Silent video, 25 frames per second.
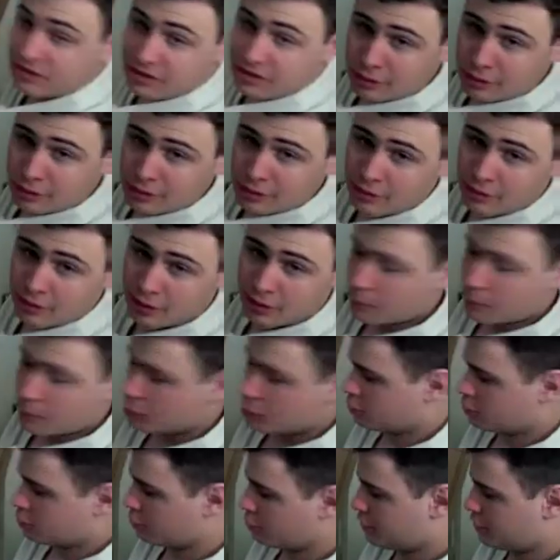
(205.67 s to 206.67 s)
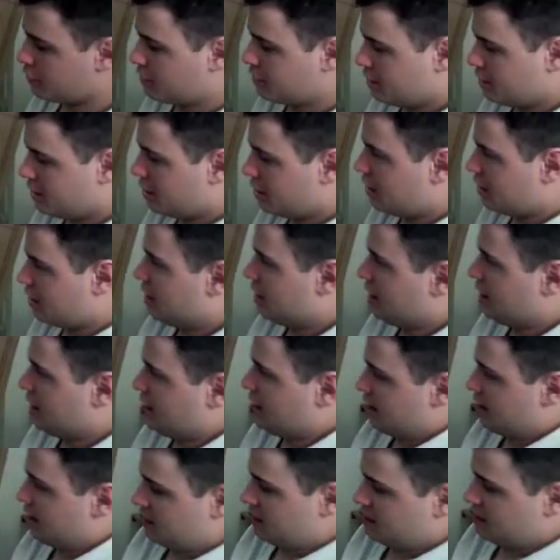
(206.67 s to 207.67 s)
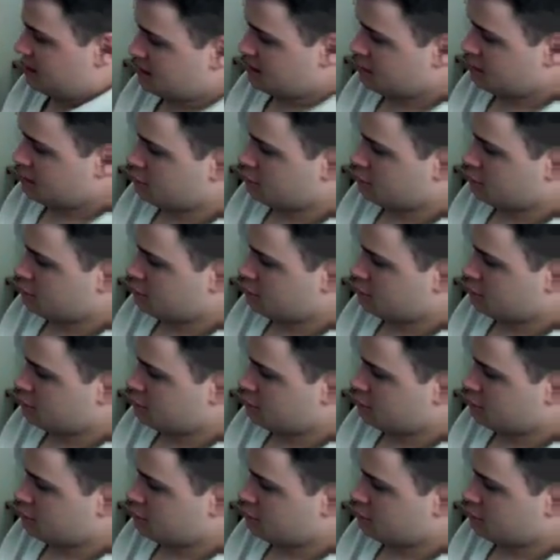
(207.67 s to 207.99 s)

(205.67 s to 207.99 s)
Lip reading: go on the mold like